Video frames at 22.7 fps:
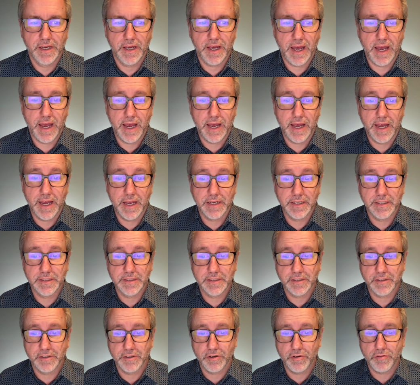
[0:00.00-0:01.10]

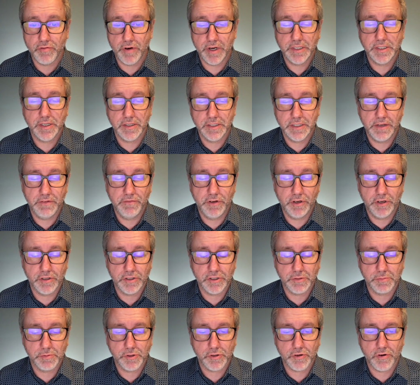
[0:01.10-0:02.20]
And great idea if you could
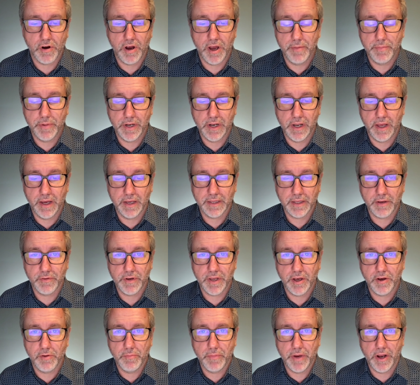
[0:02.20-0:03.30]
subscribe and like, that would
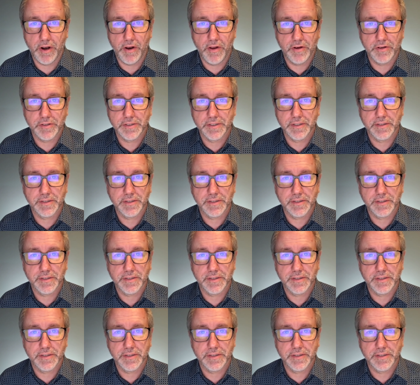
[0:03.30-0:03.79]
help me a lot.